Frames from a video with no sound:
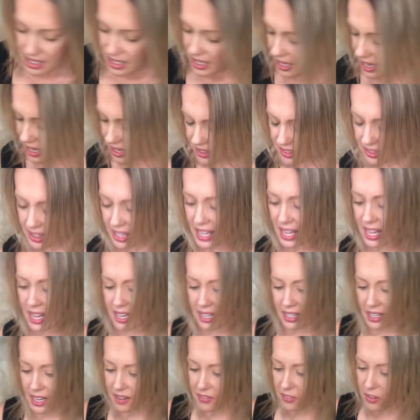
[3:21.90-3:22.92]
And
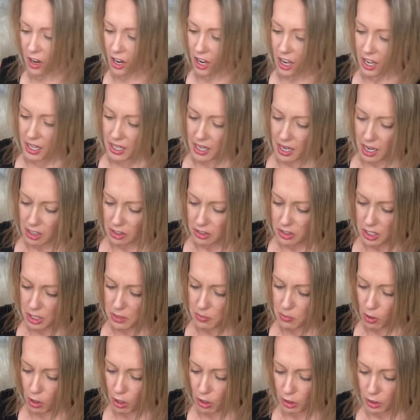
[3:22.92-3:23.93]
then I've got our
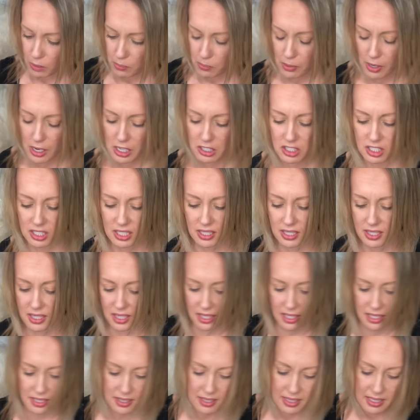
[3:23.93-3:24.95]
smaller brushes.
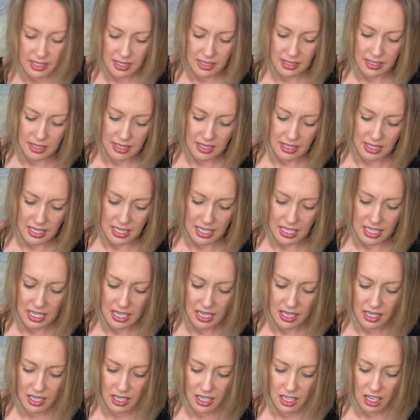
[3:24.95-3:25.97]
This is the,
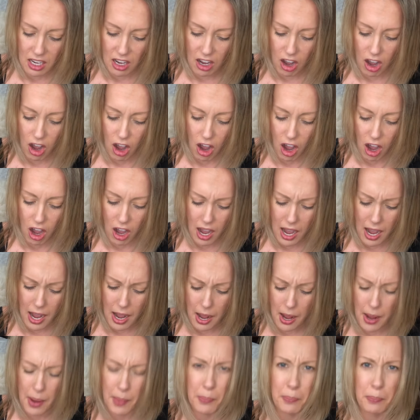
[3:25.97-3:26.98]

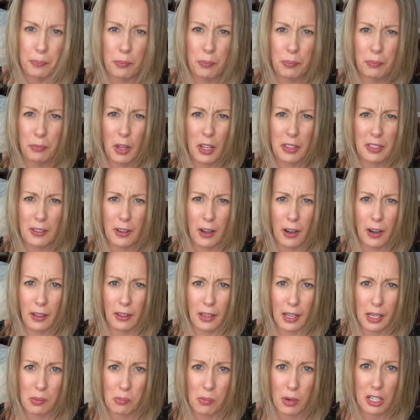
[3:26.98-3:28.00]
not the
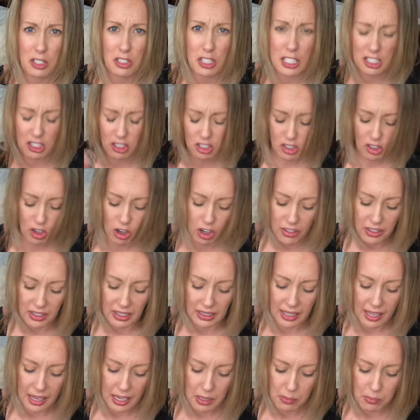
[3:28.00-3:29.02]
Hotline brush. It's just called the
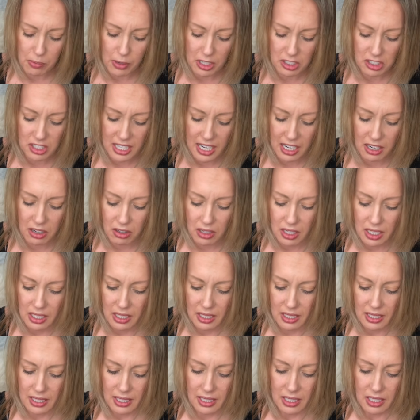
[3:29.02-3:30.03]
line brush now.
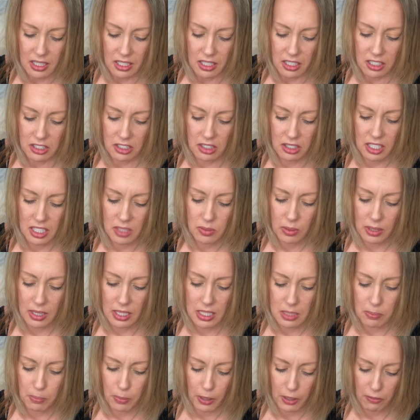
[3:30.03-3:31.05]
So this one
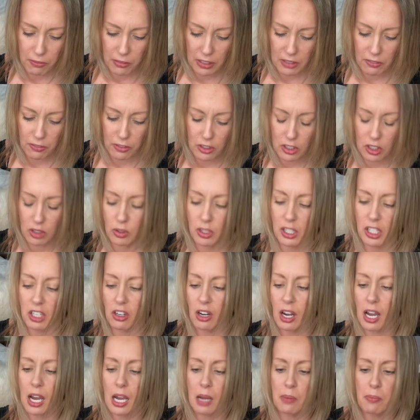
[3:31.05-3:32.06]
is perfect for doing
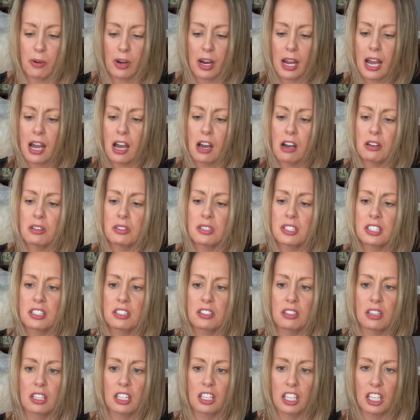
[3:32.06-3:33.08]
your eyebrows.
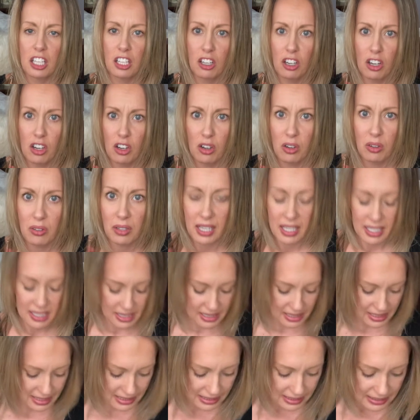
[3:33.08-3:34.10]
So there you go, nice
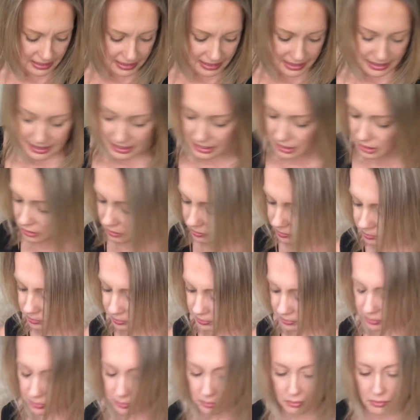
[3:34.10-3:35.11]
and clean.
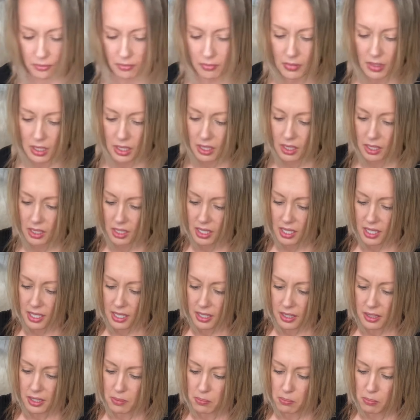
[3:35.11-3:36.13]

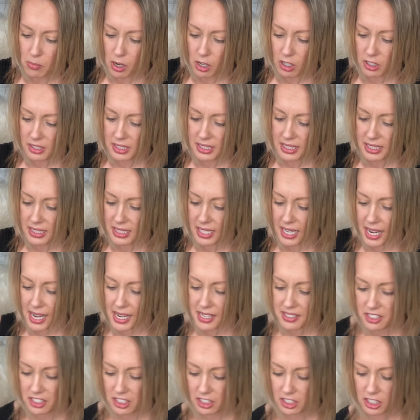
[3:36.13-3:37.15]
The
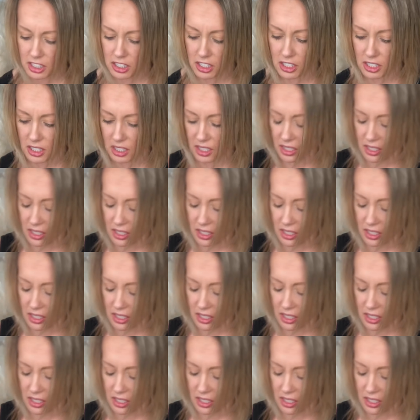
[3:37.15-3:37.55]
multitasker.